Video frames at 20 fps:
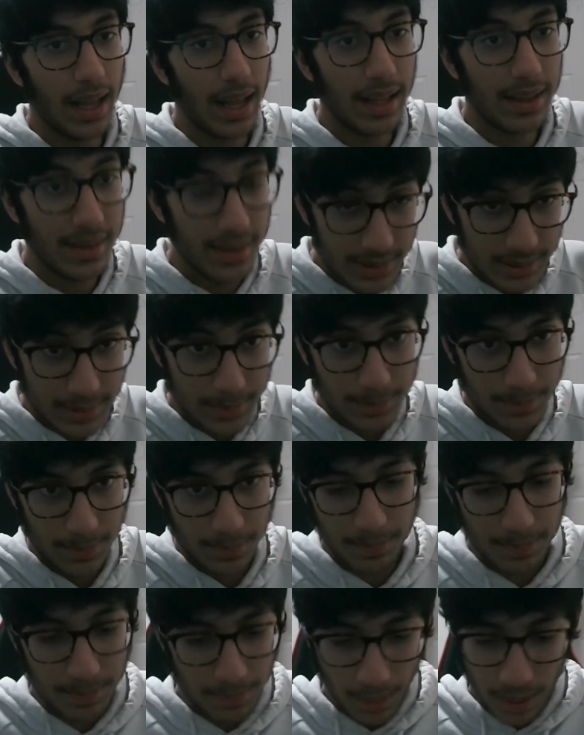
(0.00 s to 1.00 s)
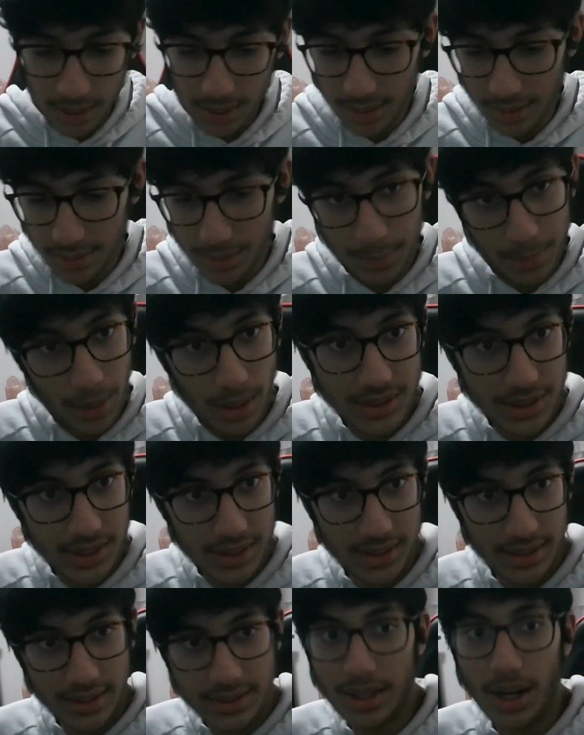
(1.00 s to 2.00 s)
this part of the
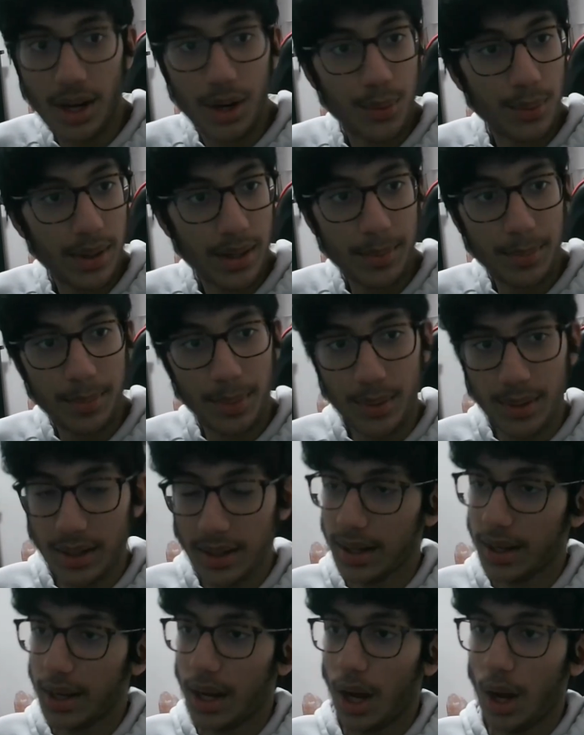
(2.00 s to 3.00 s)
project, this hardware component,